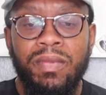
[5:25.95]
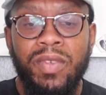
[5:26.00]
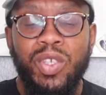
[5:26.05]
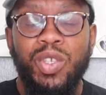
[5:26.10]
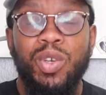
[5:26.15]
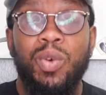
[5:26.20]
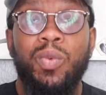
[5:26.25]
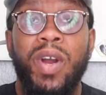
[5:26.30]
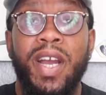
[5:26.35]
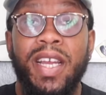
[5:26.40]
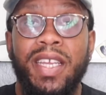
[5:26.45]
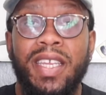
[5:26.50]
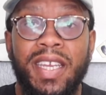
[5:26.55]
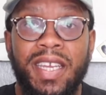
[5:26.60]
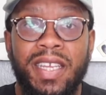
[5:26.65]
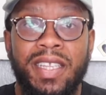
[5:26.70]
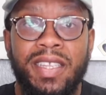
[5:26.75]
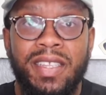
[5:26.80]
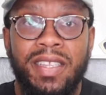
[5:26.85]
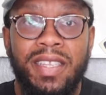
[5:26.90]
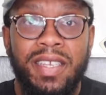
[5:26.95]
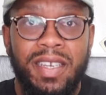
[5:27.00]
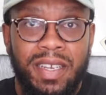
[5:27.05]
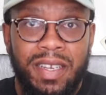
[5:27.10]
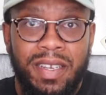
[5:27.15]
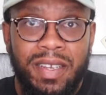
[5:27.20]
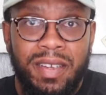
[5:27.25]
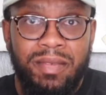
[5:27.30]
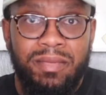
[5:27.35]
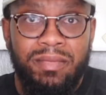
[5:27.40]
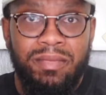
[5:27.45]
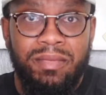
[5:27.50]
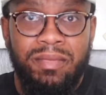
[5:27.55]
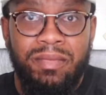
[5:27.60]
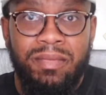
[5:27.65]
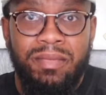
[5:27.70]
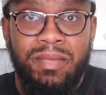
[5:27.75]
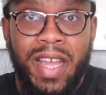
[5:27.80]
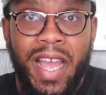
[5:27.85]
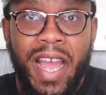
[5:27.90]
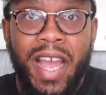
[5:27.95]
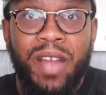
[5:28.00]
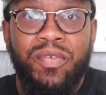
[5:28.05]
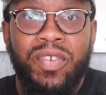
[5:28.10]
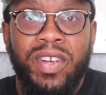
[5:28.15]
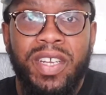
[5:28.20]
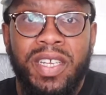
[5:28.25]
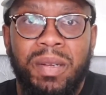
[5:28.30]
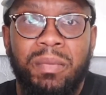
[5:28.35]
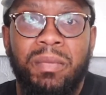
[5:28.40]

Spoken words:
So why can't the African